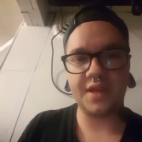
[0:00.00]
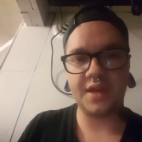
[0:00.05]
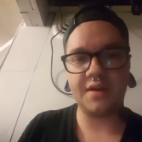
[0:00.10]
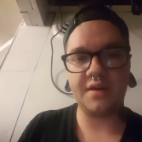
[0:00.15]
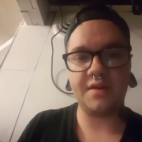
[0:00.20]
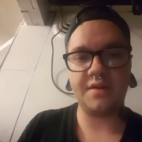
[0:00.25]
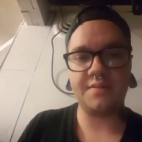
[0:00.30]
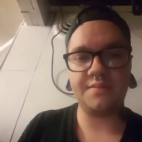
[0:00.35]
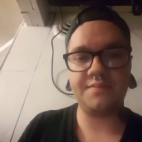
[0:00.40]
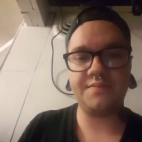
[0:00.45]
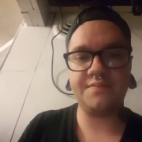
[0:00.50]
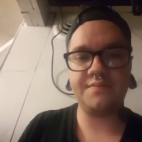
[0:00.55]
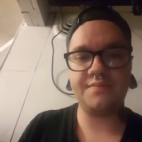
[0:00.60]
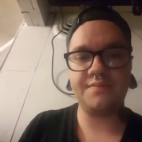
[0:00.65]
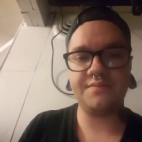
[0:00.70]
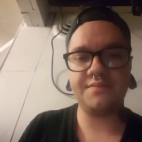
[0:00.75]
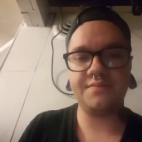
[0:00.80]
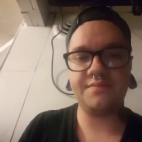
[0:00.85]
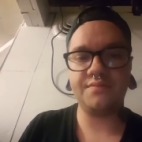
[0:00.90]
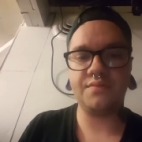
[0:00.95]

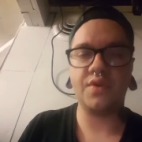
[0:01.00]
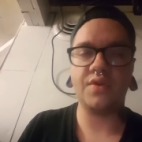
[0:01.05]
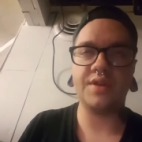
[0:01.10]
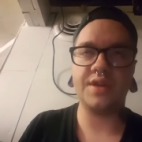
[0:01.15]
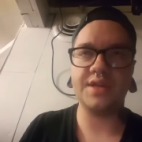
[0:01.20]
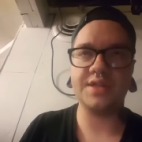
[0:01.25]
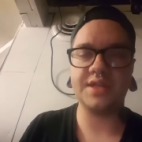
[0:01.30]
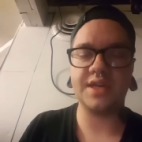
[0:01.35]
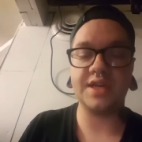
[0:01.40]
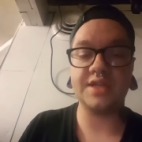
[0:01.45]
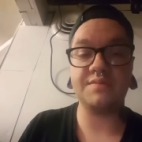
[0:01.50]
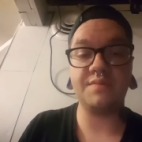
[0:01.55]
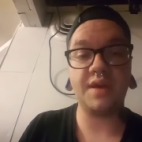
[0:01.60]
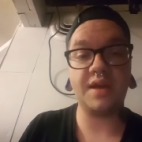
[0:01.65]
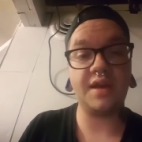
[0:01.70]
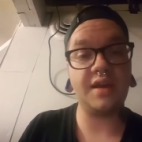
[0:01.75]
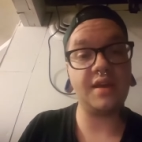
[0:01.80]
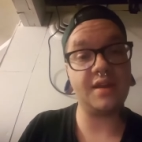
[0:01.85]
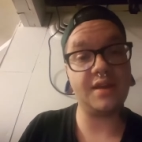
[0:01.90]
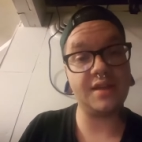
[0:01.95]
well, in his case,
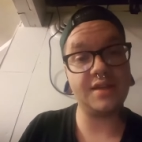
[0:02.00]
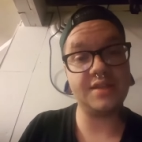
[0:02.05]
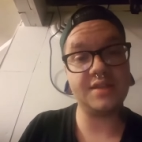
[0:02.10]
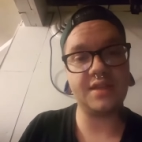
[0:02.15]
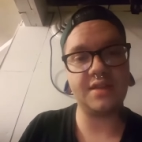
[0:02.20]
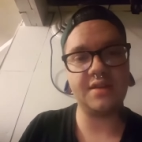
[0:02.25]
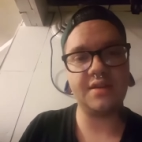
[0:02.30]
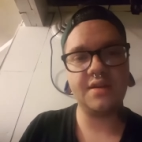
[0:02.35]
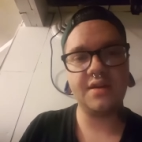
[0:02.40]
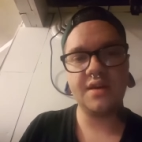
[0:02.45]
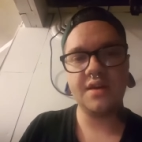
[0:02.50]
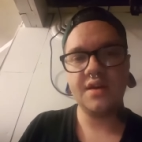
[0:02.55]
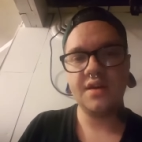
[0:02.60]
making it instant,